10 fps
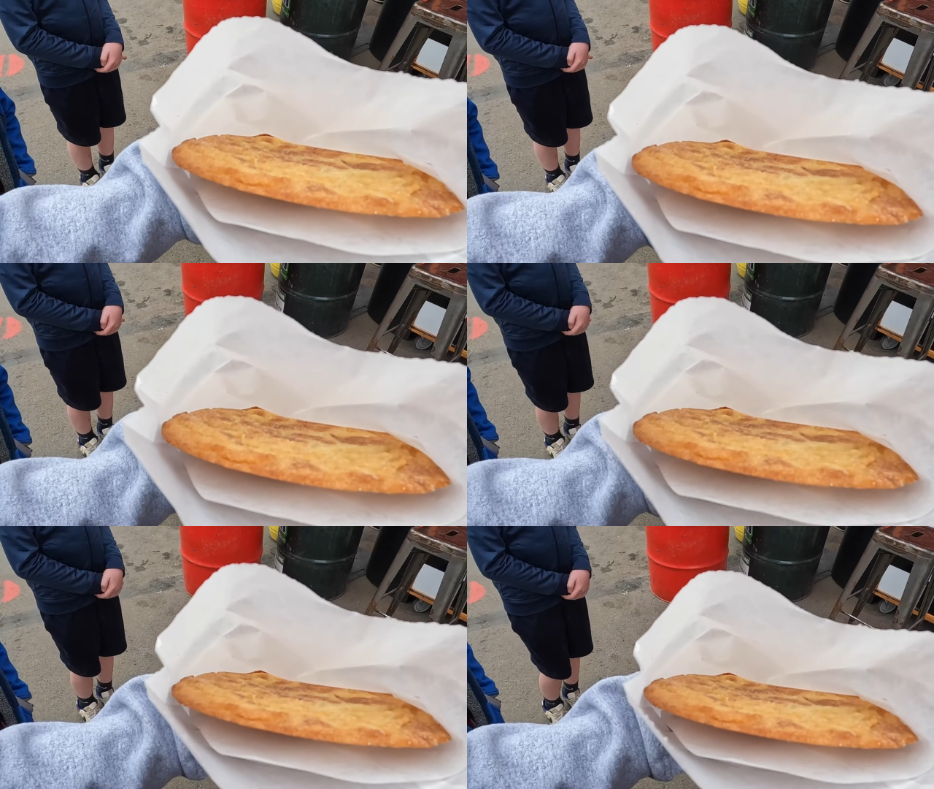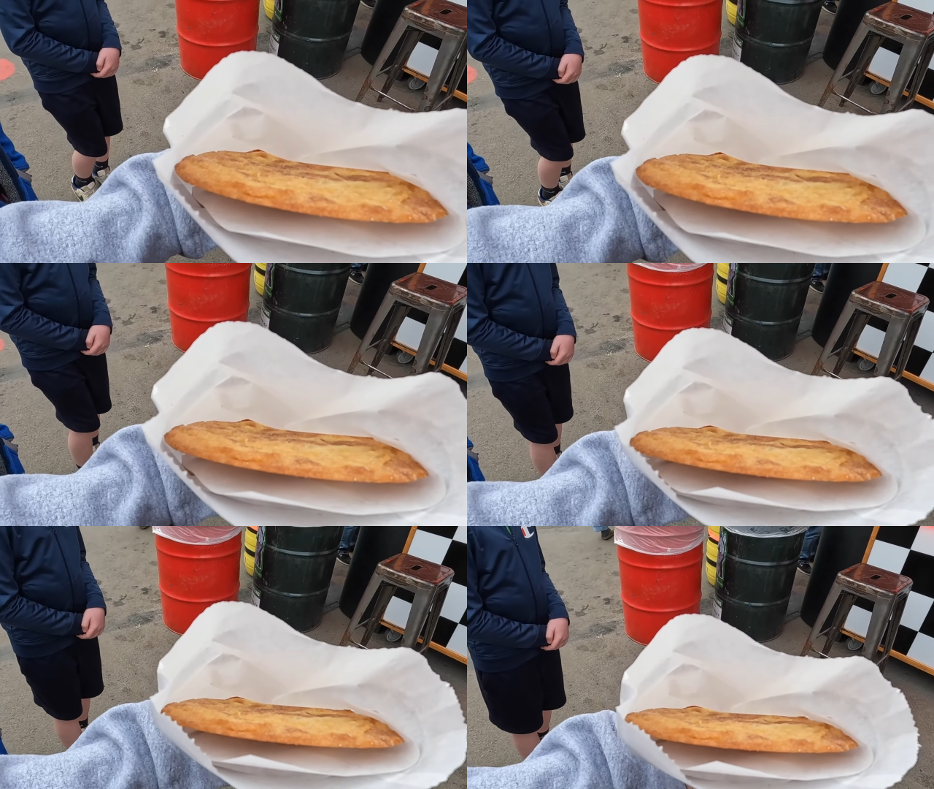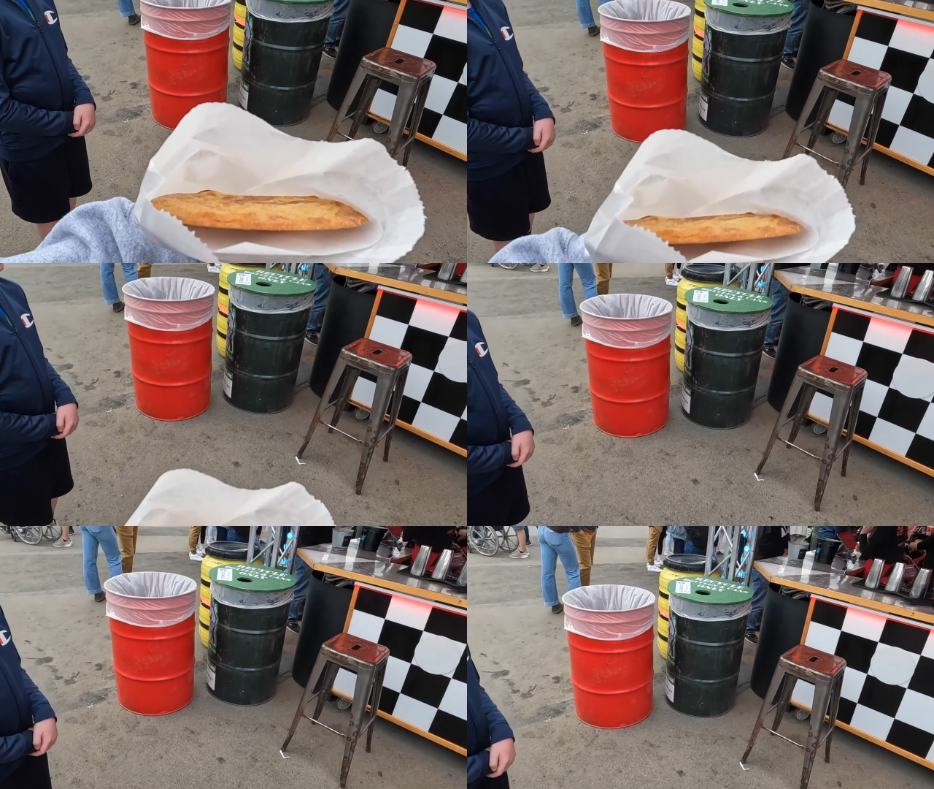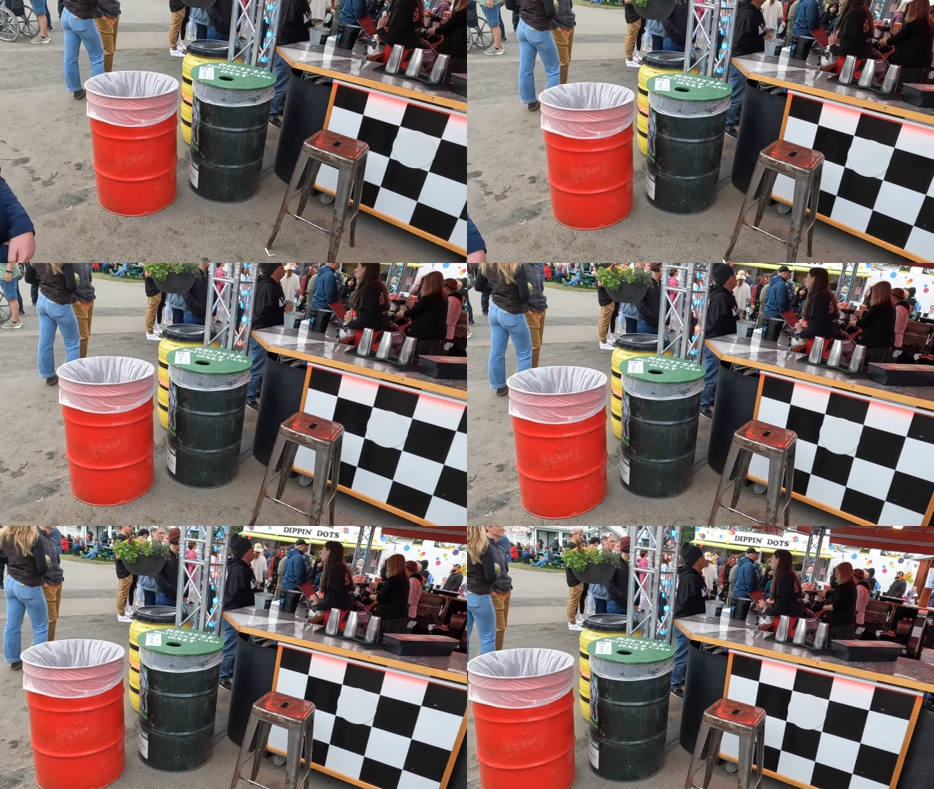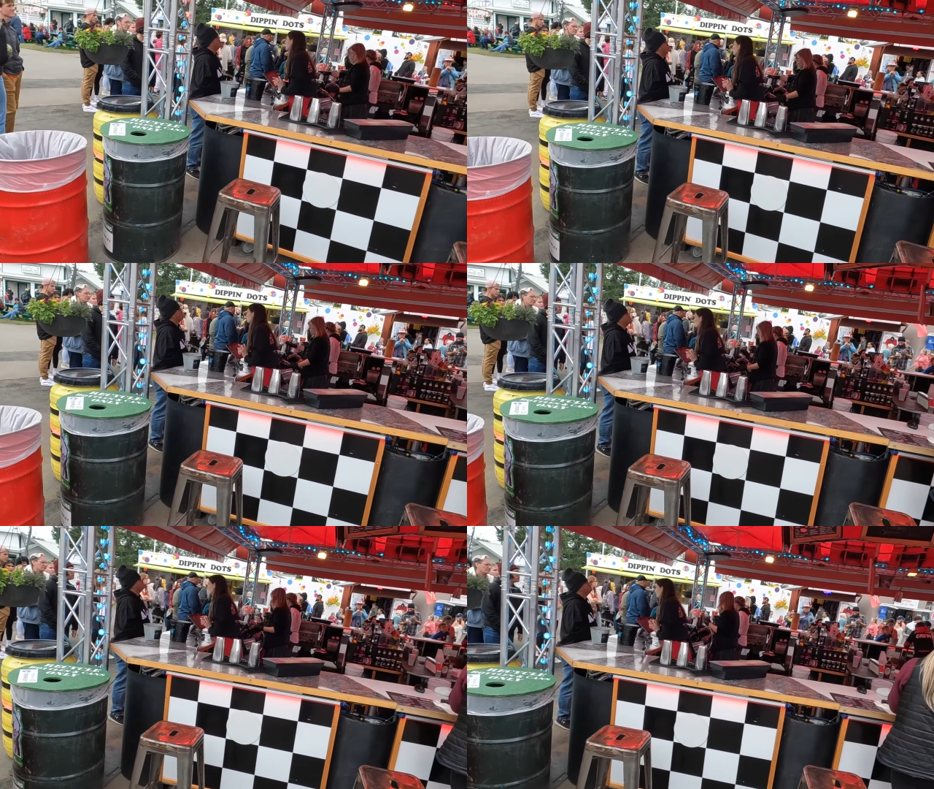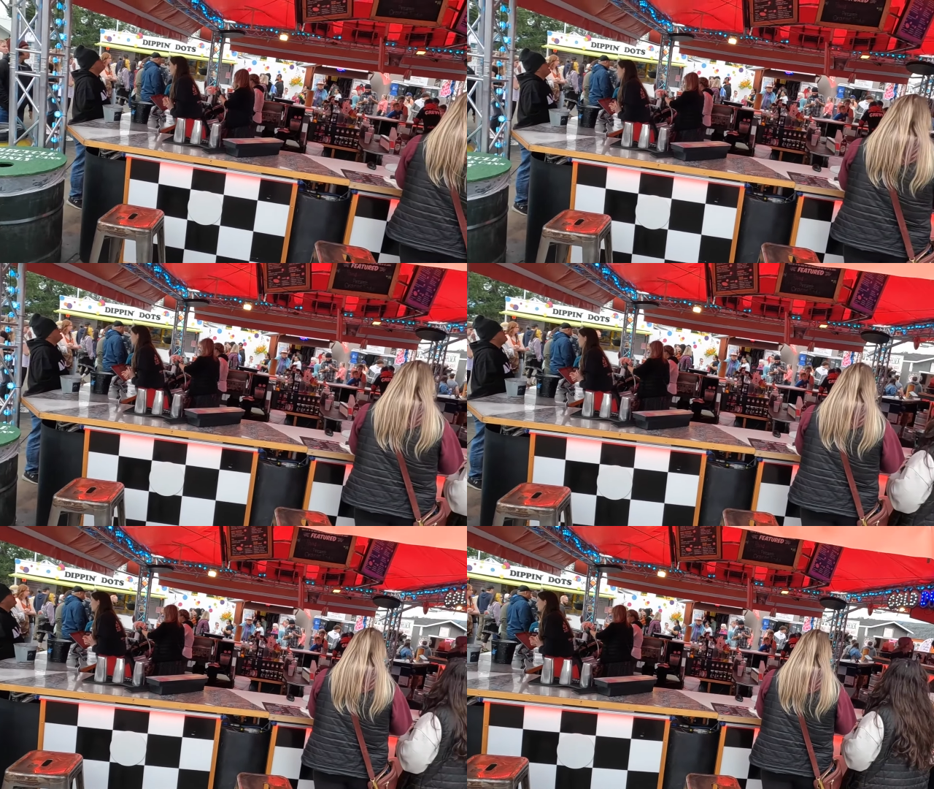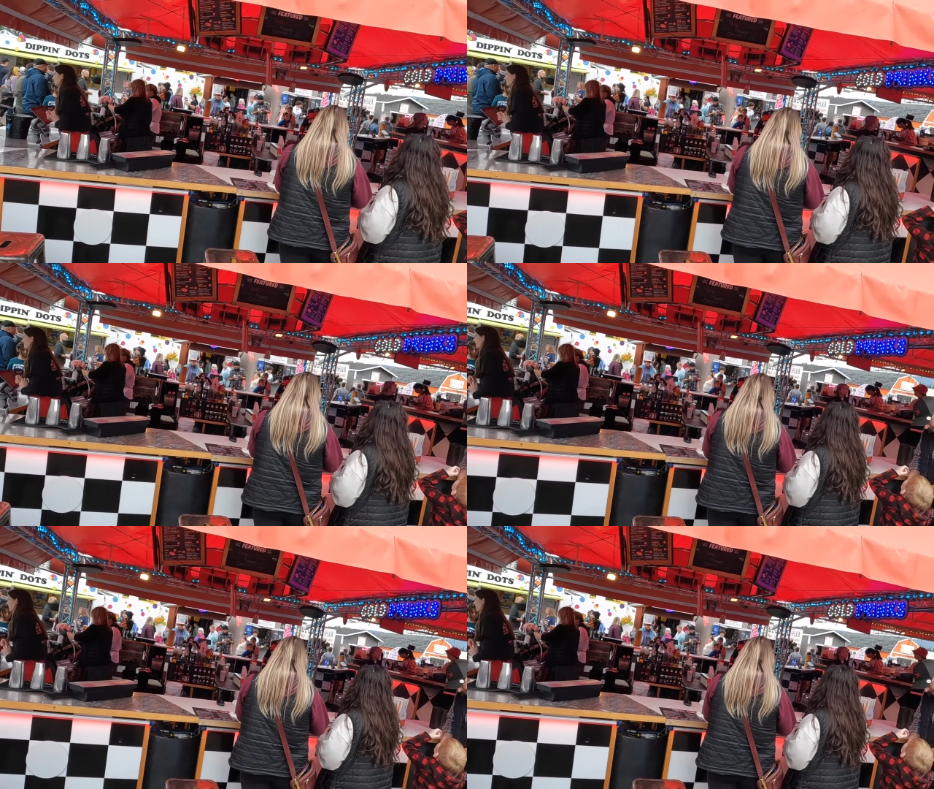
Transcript: (no speaker visible)